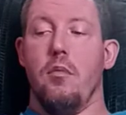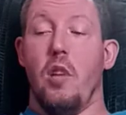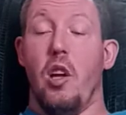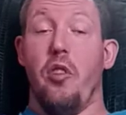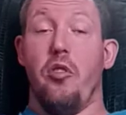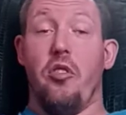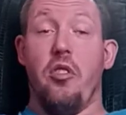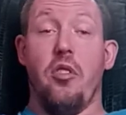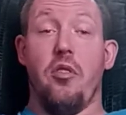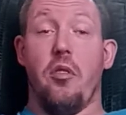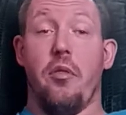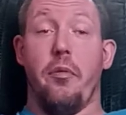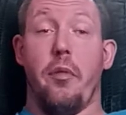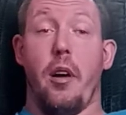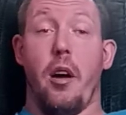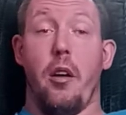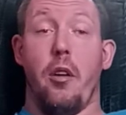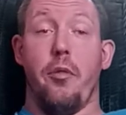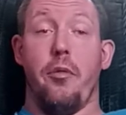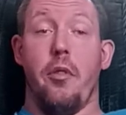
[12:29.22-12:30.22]
And she's a
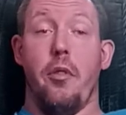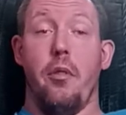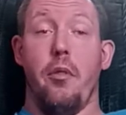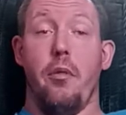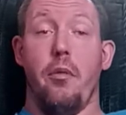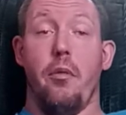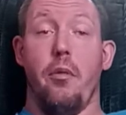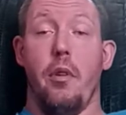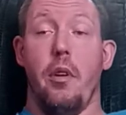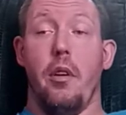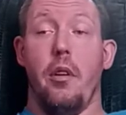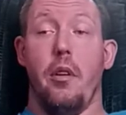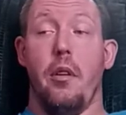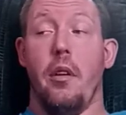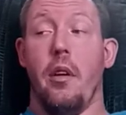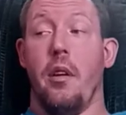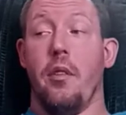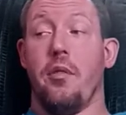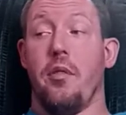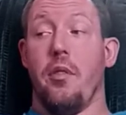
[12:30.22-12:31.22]
fighter too, and
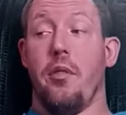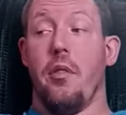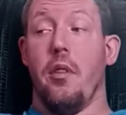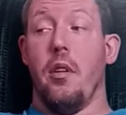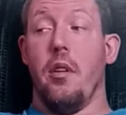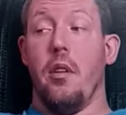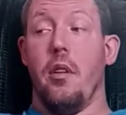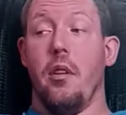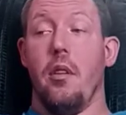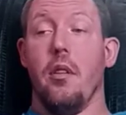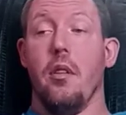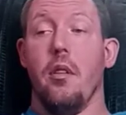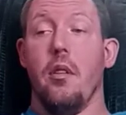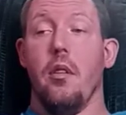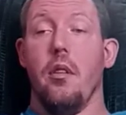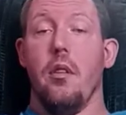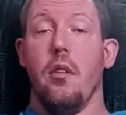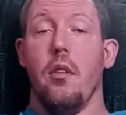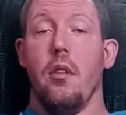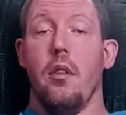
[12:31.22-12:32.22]
that's the thing.
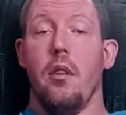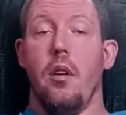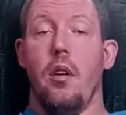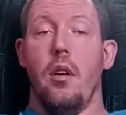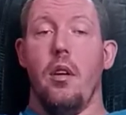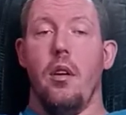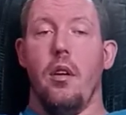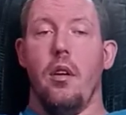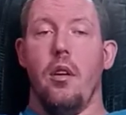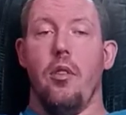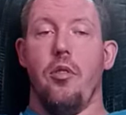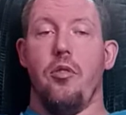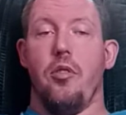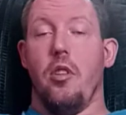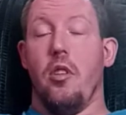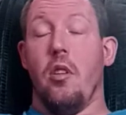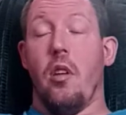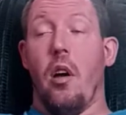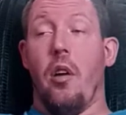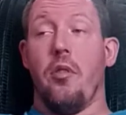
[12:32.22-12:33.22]
And she
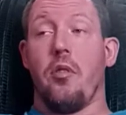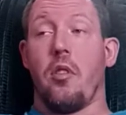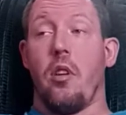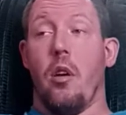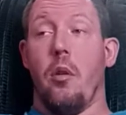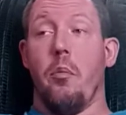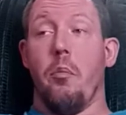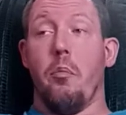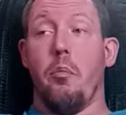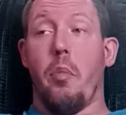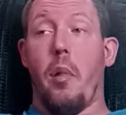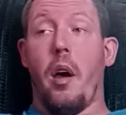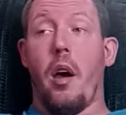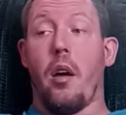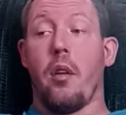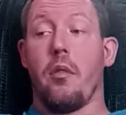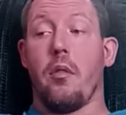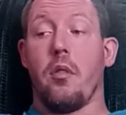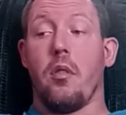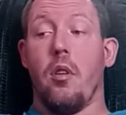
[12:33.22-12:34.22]
does come
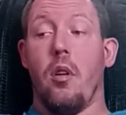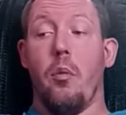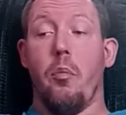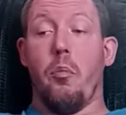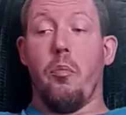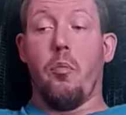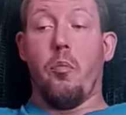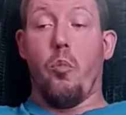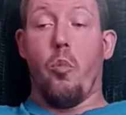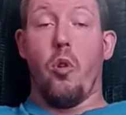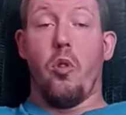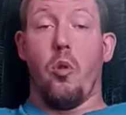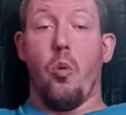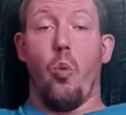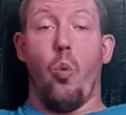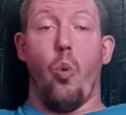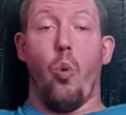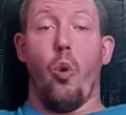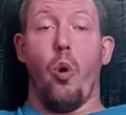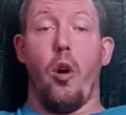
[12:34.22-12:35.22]
with the
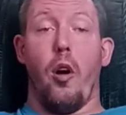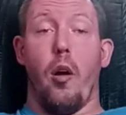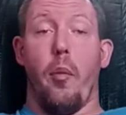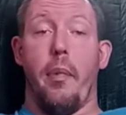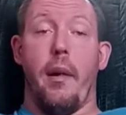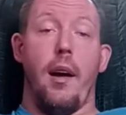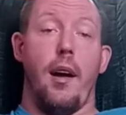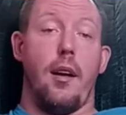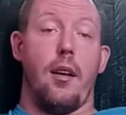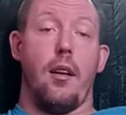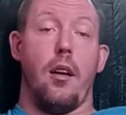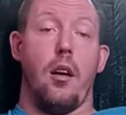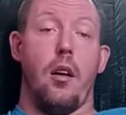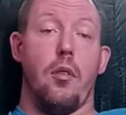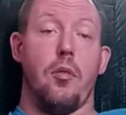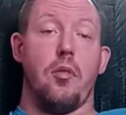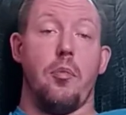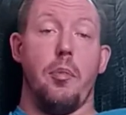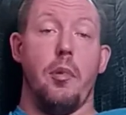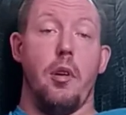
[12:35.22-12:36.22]
warrior background
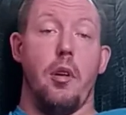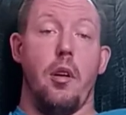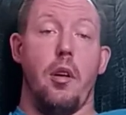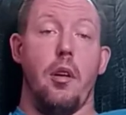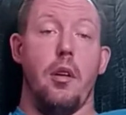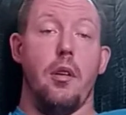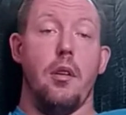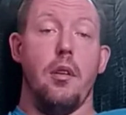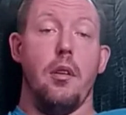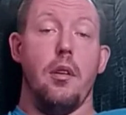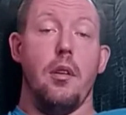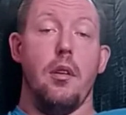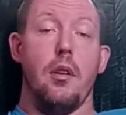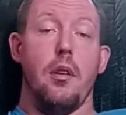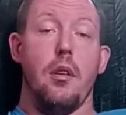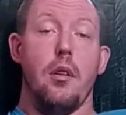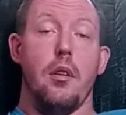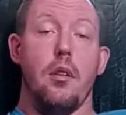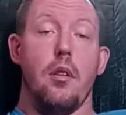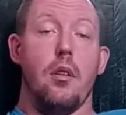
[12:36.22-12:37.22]
spirit
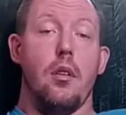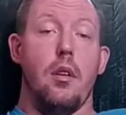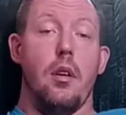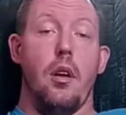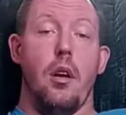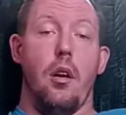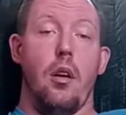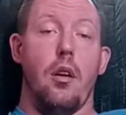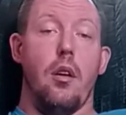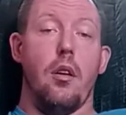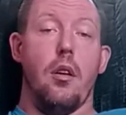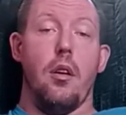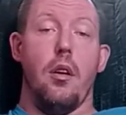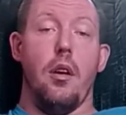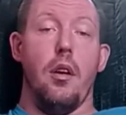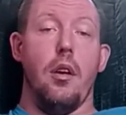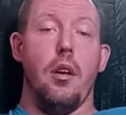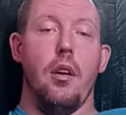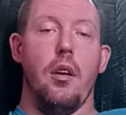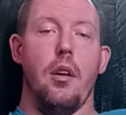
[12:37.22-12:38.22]
in her,
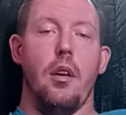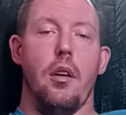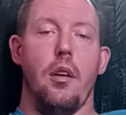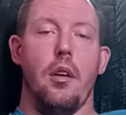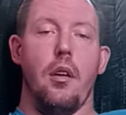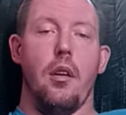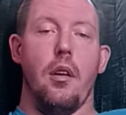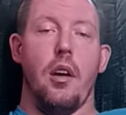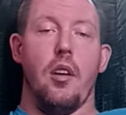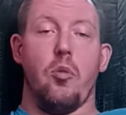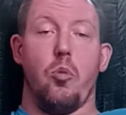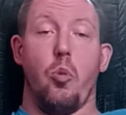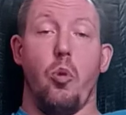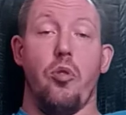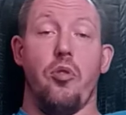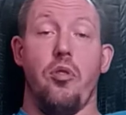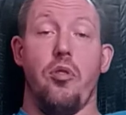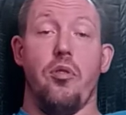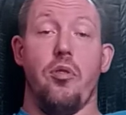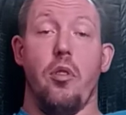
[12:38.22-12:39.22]
and that's what
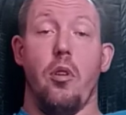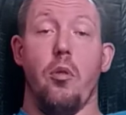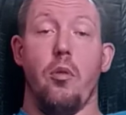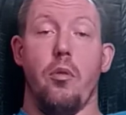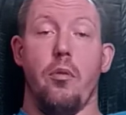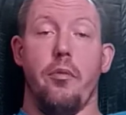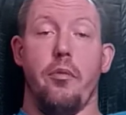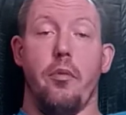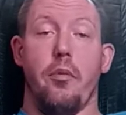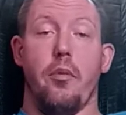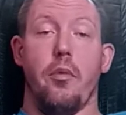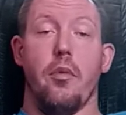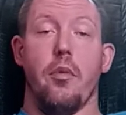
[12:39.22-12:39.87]
she's known for.